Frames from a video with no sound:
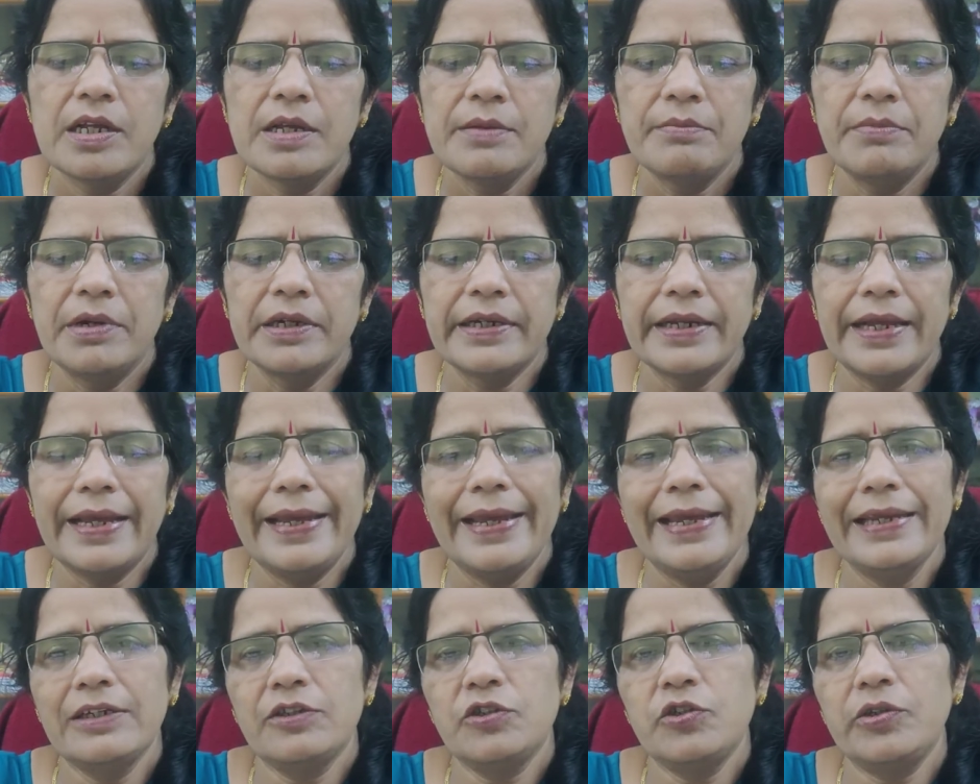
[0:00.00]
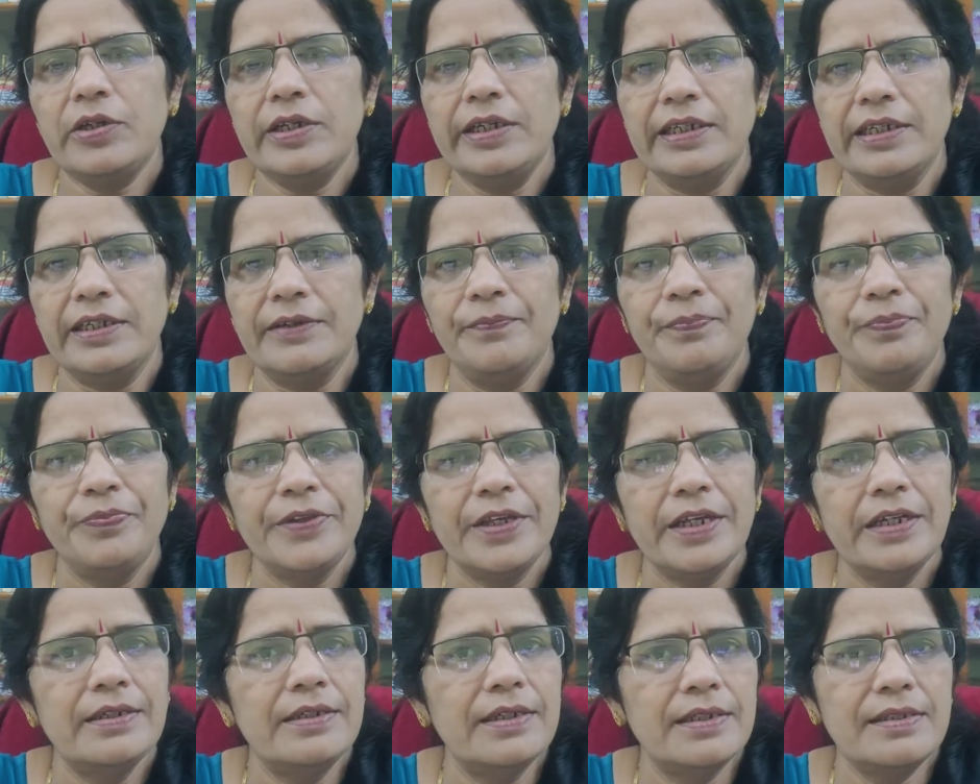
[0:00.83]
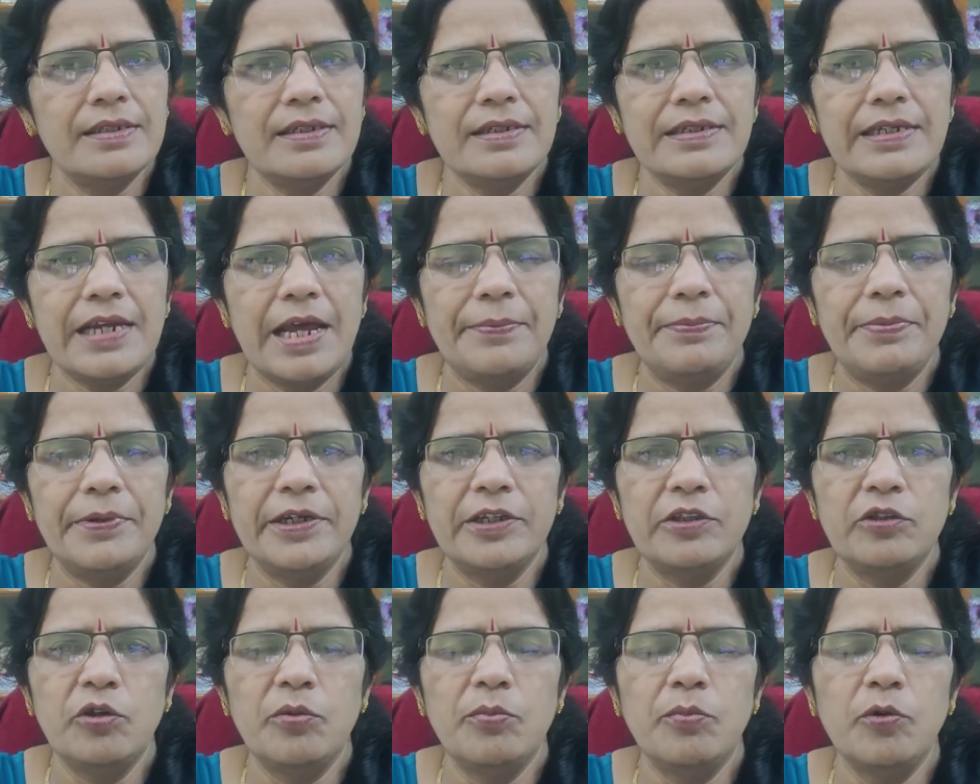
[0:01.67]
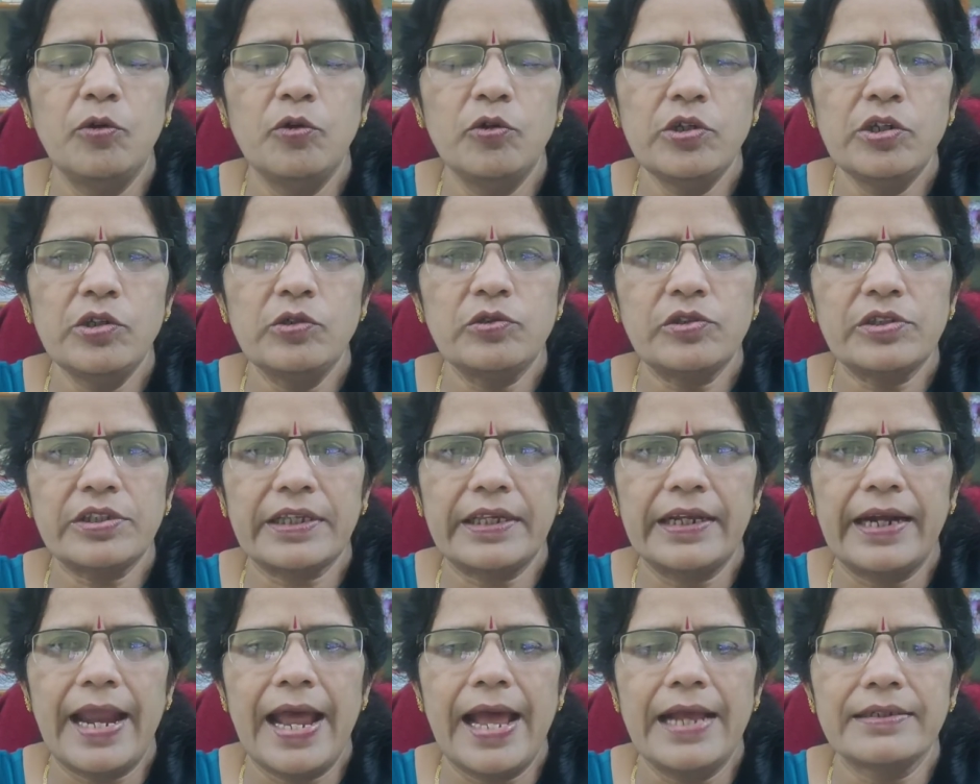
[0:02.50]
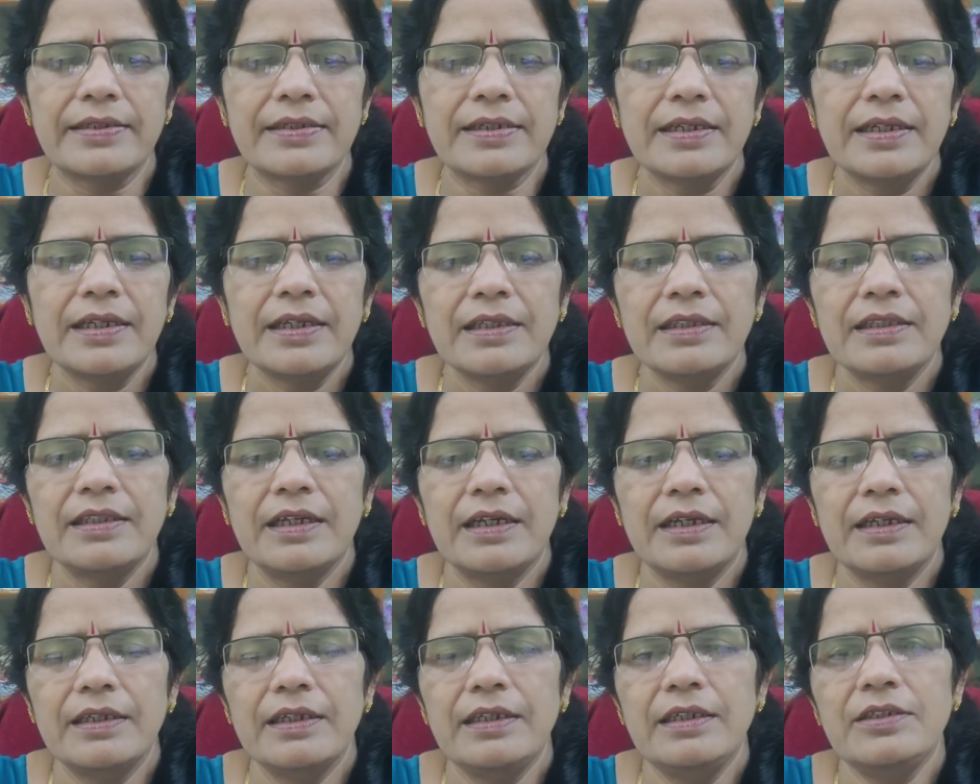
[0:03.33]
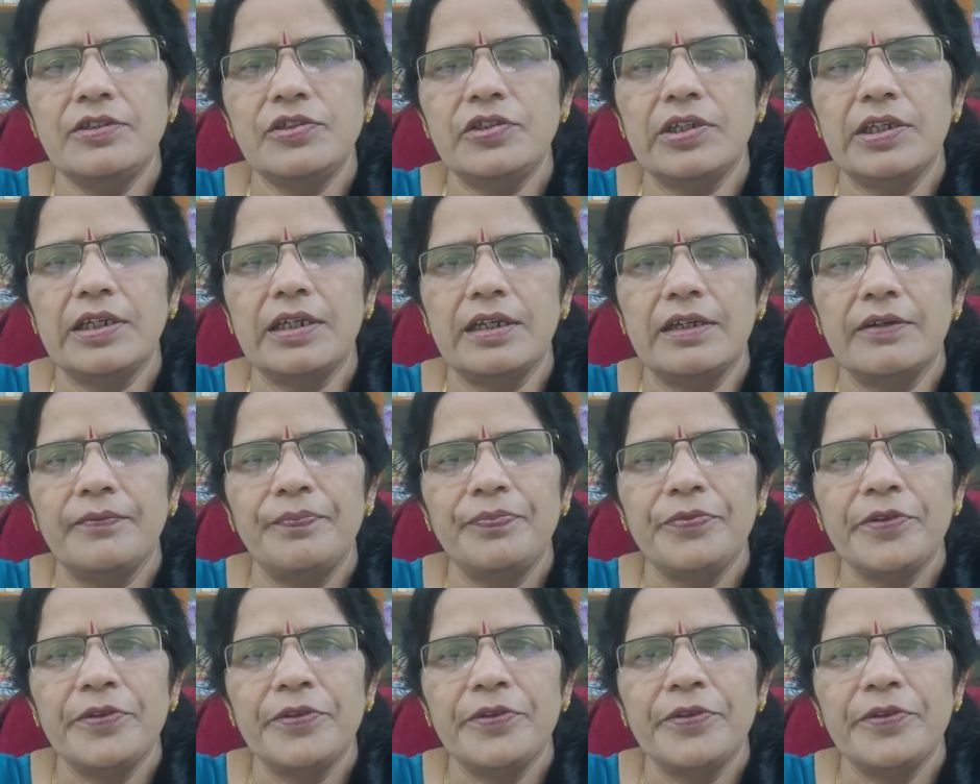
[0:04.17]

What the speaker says: But actually, it doesn't happen. The more you scratch, the itching